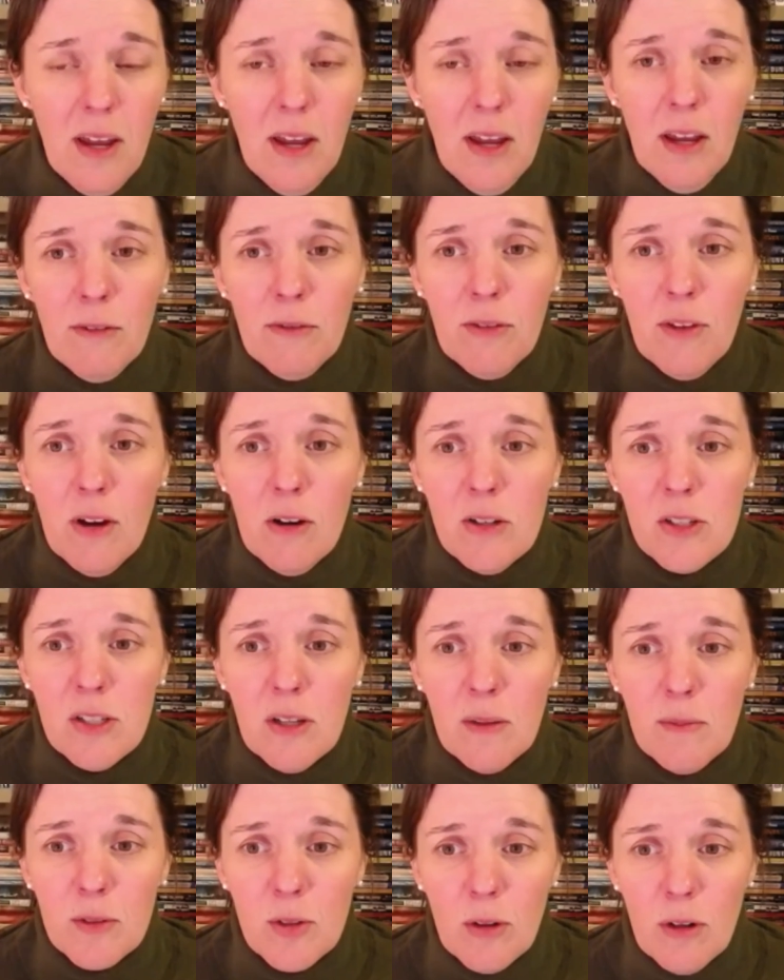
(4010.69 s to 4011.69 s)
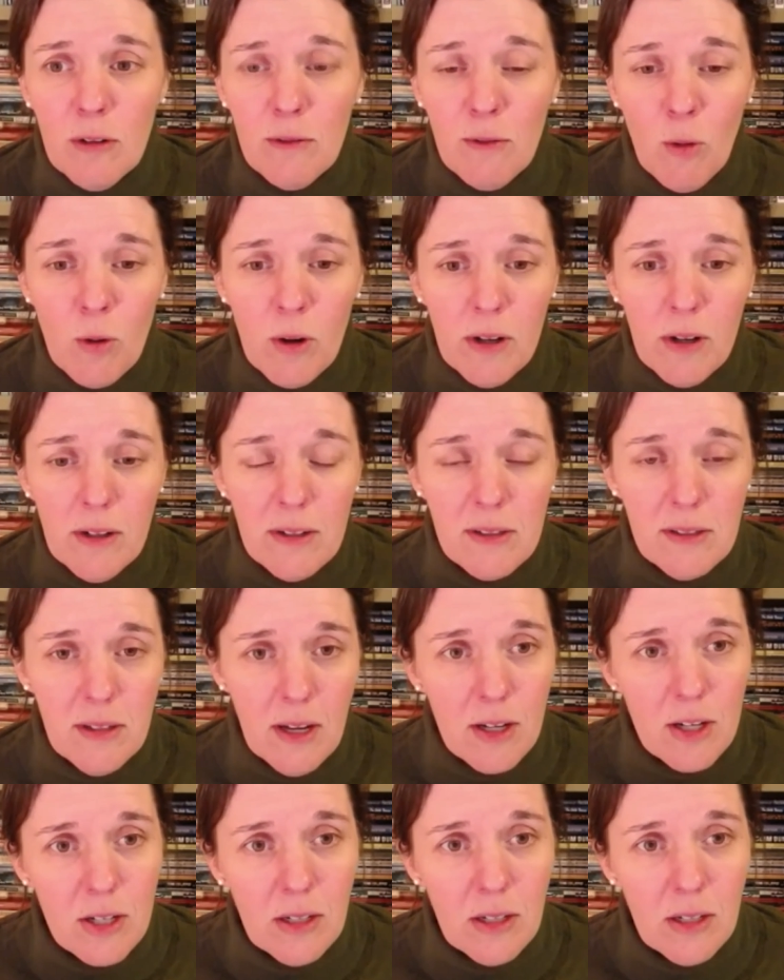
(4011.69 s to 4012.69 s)
If there's some sort of
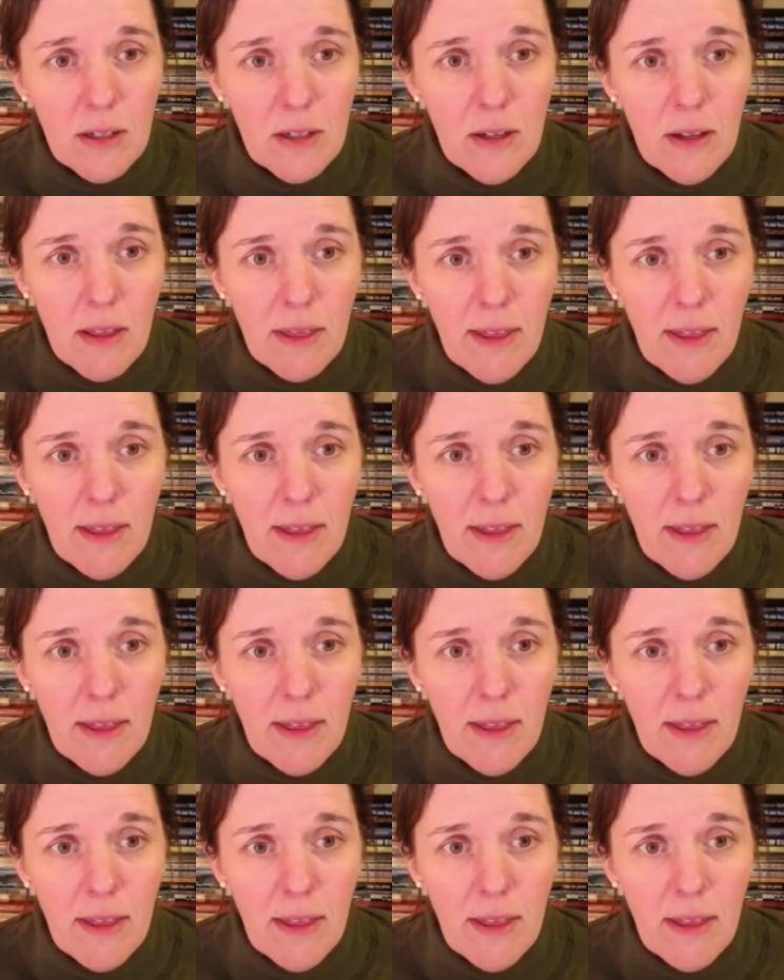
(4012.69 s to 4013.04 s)
organization